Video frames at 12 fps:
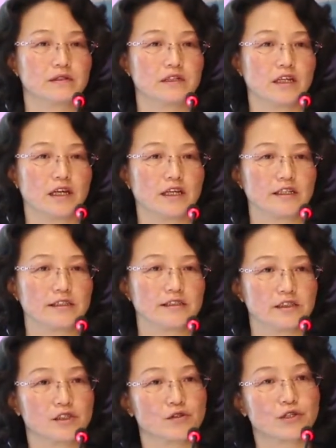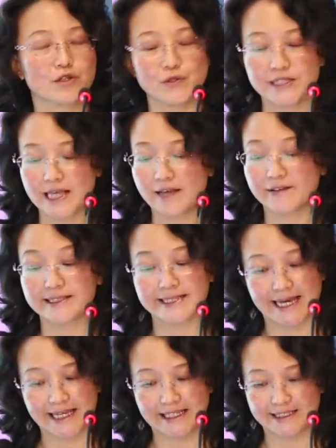in
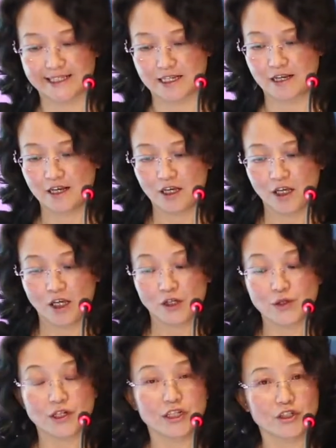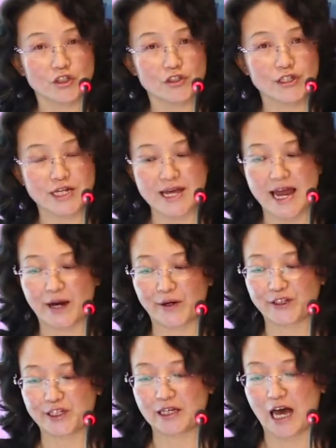2008, religious
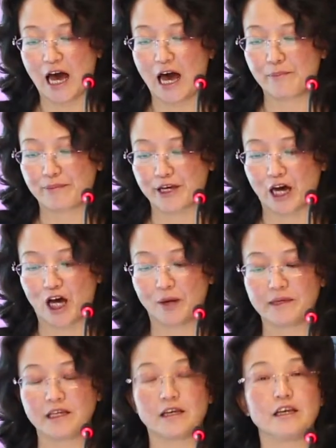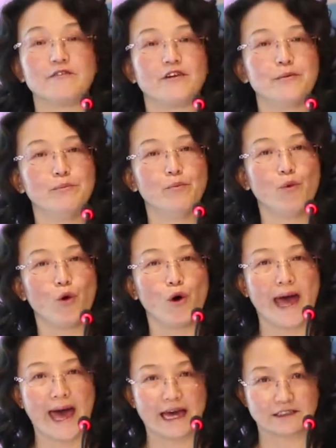charity are becoming even more
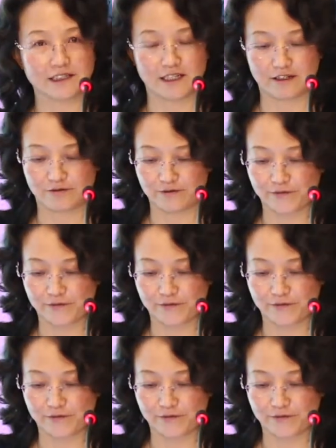active.